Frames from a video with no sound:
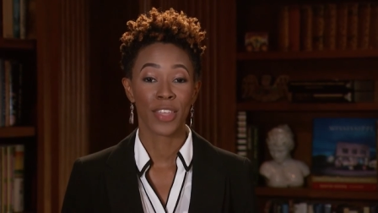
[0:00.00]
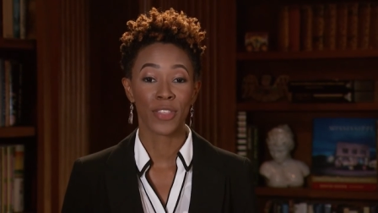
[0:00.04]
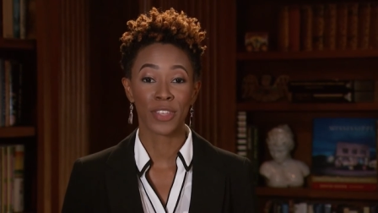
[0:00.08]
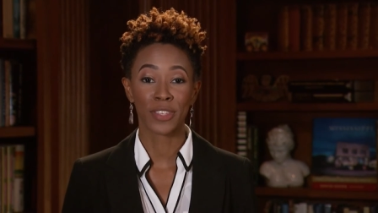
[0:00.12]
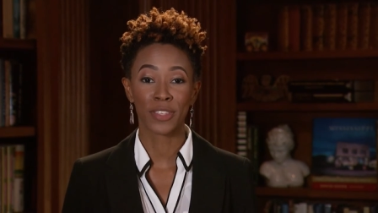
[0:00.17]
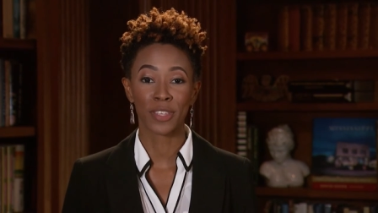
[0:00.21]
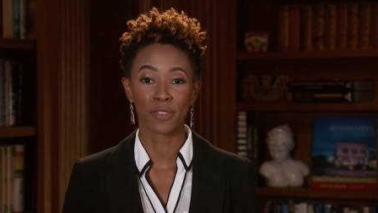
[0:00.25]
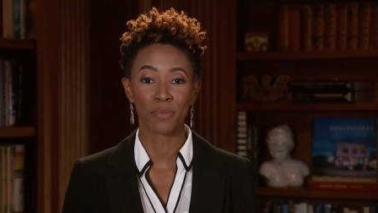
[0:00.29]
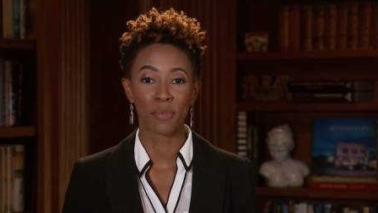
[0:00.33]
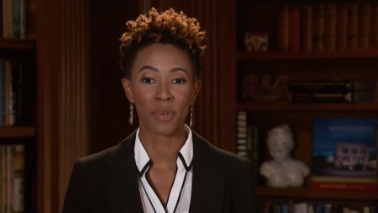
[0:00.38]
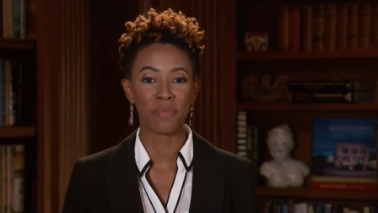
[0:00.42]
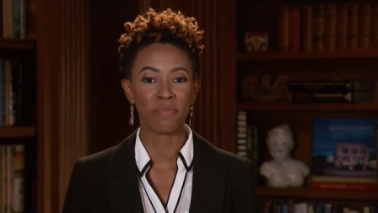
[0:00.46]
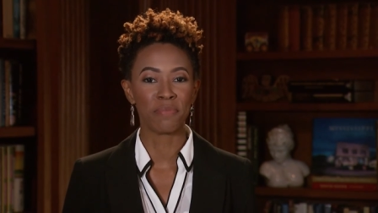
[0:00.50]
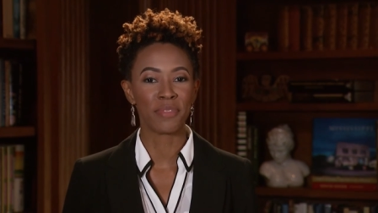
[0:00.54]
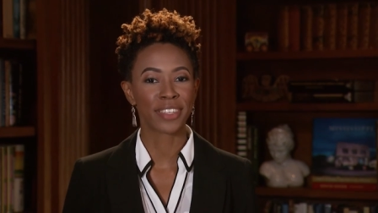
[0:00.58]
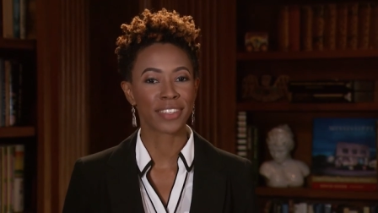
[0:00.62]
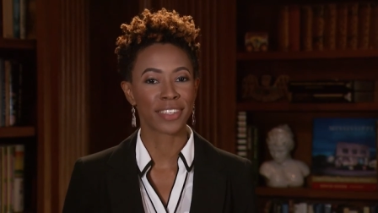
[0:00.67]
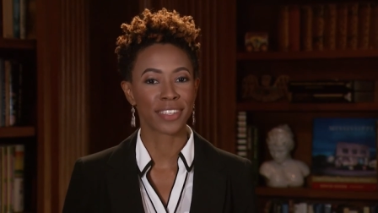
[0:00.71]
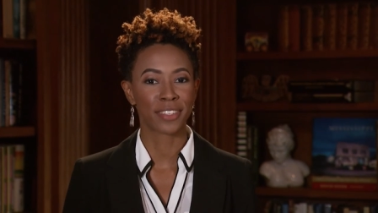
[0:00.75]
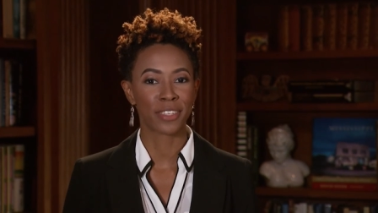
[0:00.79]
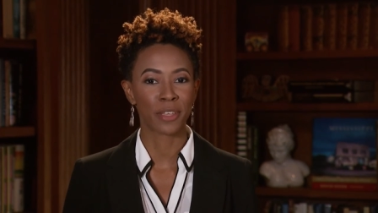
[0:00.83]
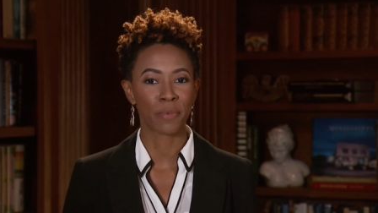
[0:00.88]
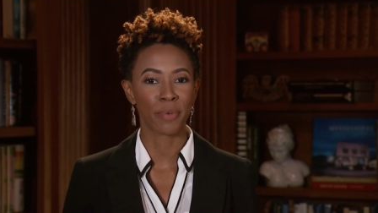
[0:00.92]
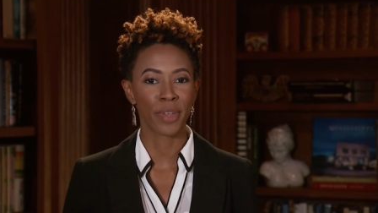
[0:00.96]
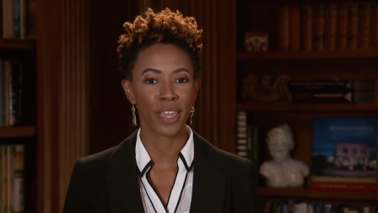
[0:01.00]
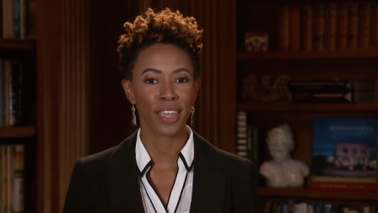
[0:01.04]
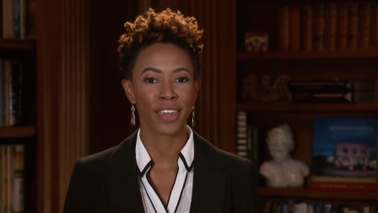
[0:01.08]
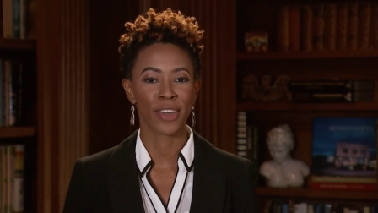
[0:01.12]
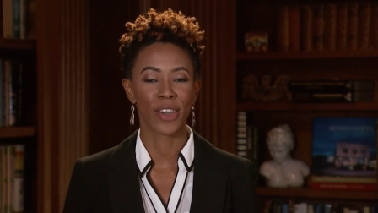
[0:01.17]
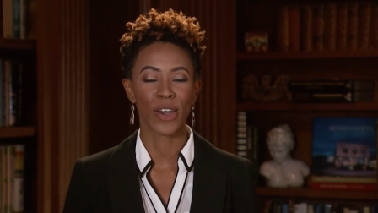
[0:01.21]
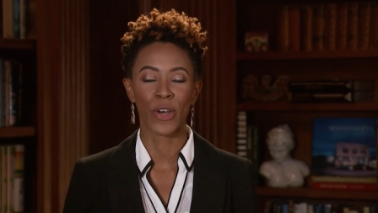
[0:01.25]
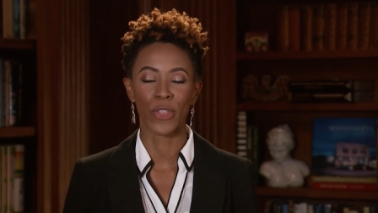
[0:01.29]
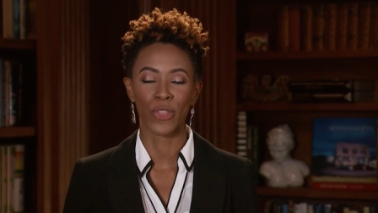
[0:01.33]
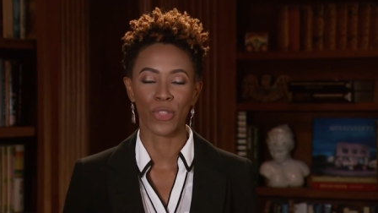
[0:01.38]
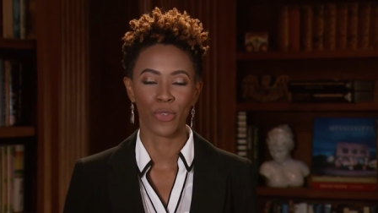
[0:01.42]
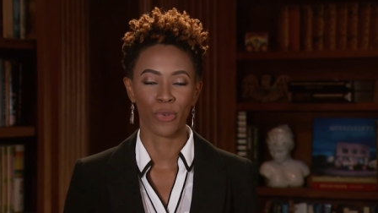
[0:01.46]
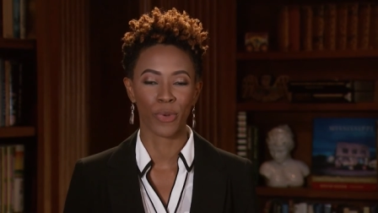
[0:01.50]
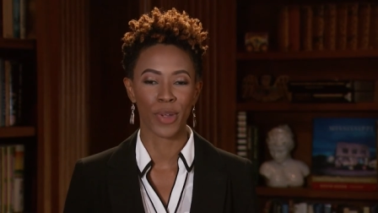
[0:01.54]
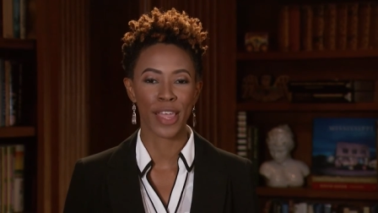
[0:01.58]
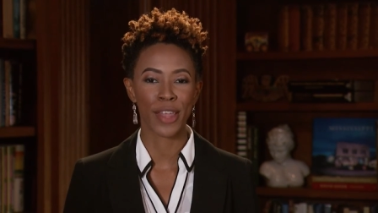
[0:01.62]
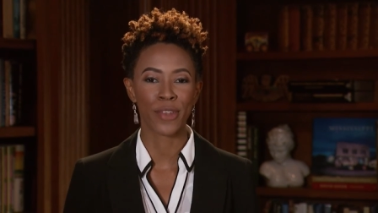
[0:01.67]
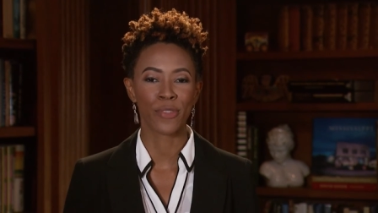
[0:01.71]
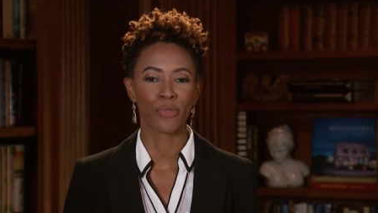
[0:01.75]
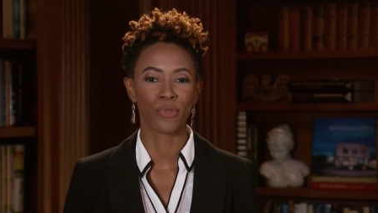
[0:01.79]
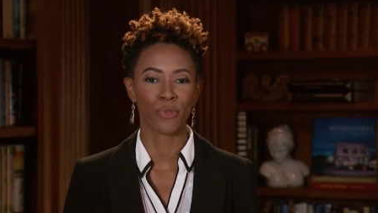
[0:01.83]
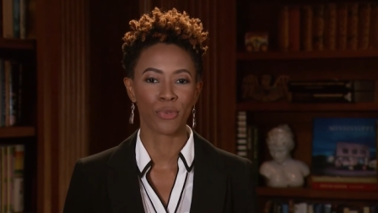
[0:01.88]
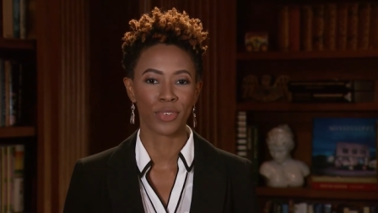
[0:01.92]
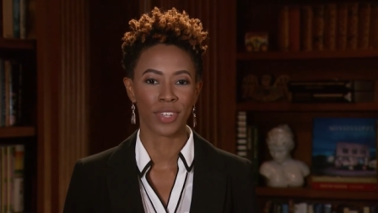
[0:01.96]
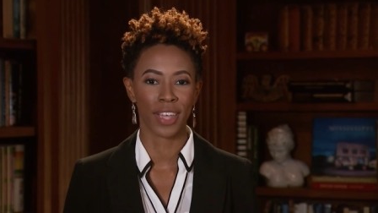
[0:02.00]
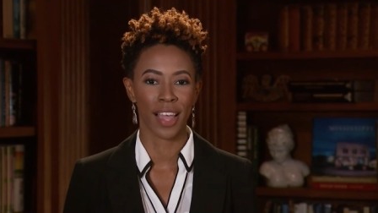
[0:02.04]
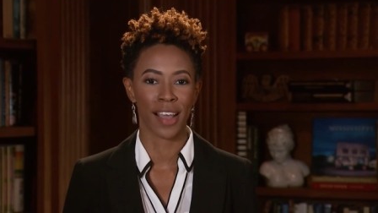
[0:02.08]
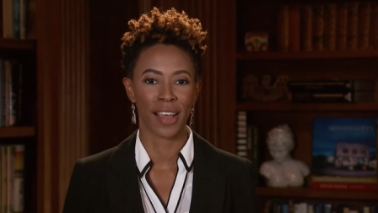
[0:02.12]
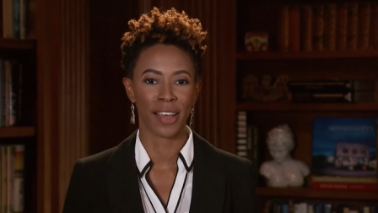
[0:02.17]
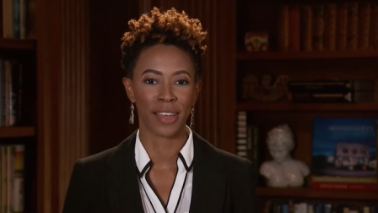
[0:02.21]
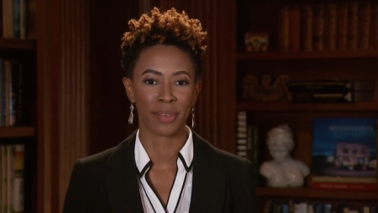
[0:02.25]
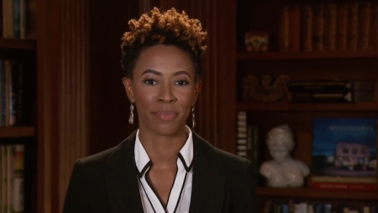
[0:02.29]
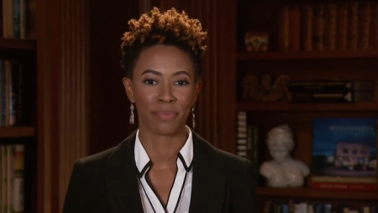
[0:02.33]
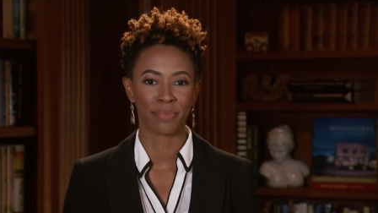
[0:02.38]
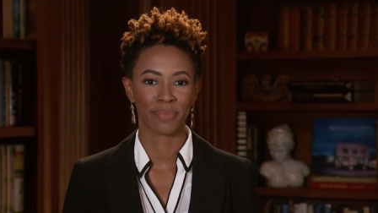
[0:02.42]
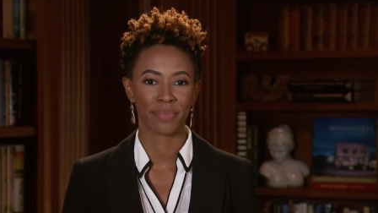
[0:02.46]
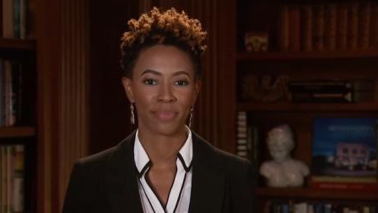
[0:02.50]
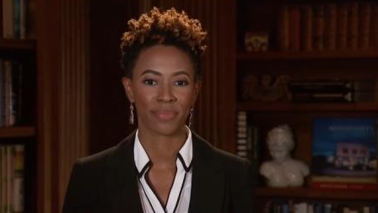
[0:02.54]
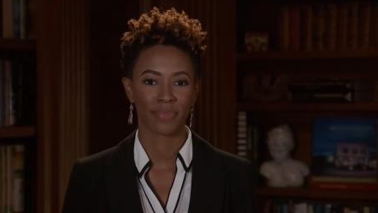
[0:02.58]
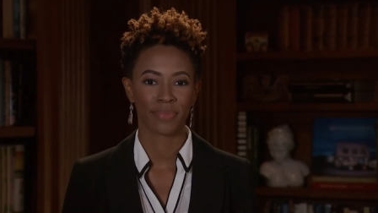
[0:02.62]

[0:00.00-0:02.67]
has been Mississippi, a thread through time.